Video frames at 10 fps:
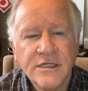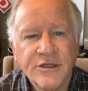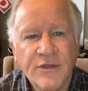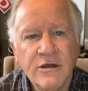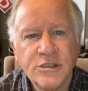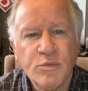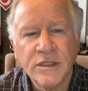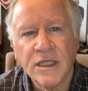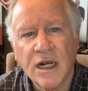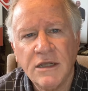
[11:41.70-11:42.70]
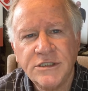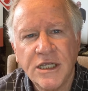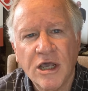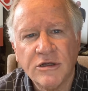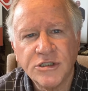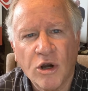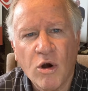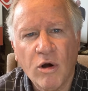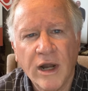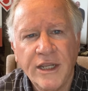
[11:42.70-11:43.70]
So those are what the closing costs
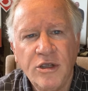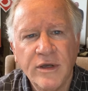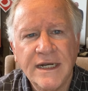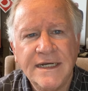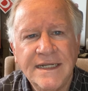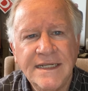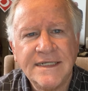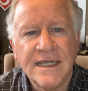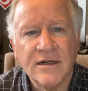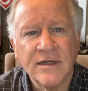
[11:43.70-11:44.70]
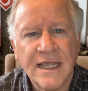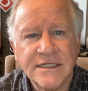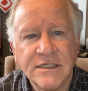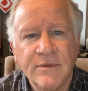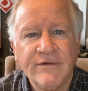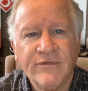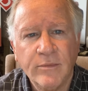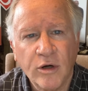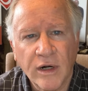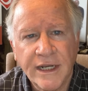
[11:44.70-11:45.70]
are, and you'll get a detailed estimate
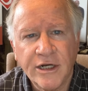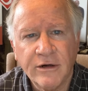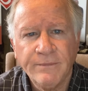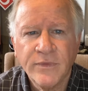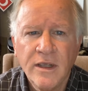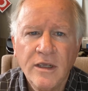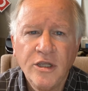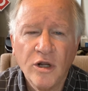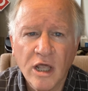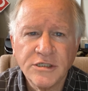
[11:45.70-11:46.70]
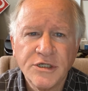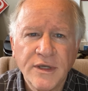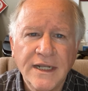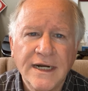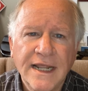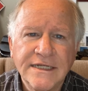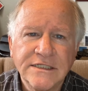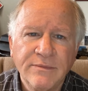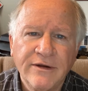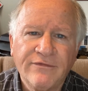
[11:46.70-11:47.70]
from your lender. You'll also get an
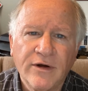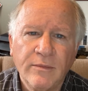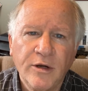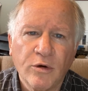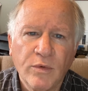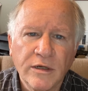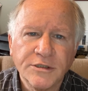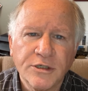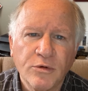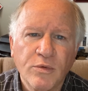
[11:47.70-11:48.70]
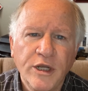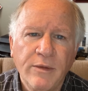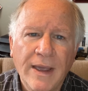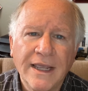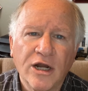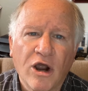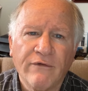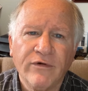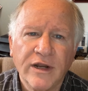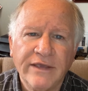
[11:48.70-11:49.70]
estimate from your realtor when you make an
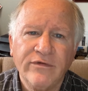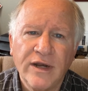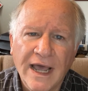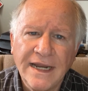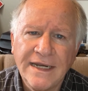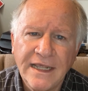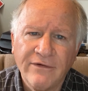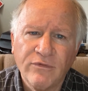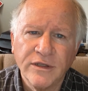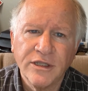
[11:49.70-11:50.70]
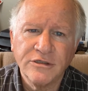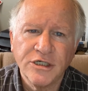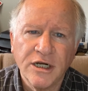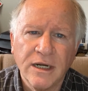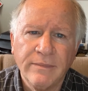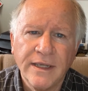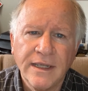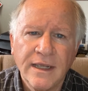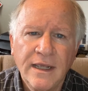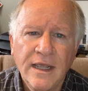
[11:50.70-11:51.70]
offer to give you an idea of what those are going to be.